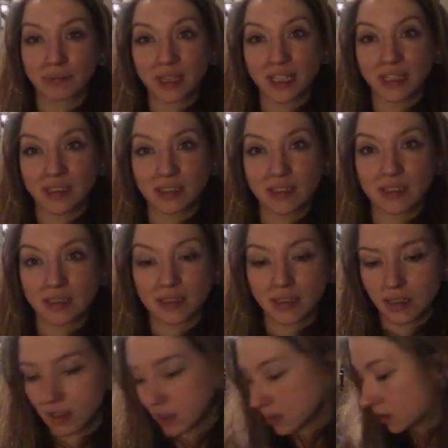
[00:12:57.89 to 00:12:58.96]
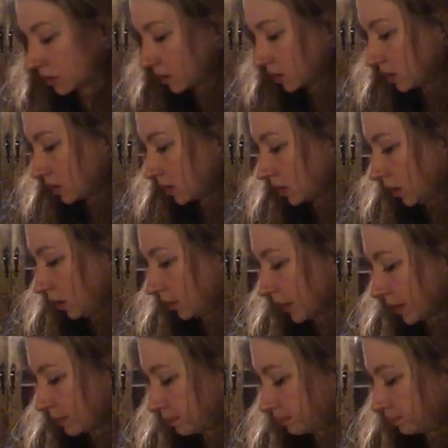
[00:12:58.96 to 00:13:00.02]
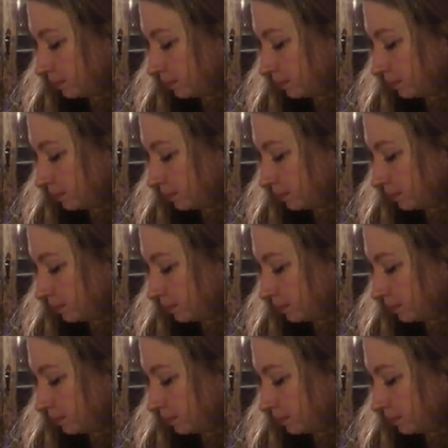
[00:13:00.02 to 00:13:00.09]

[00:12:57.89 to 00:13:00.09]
minutes. All right.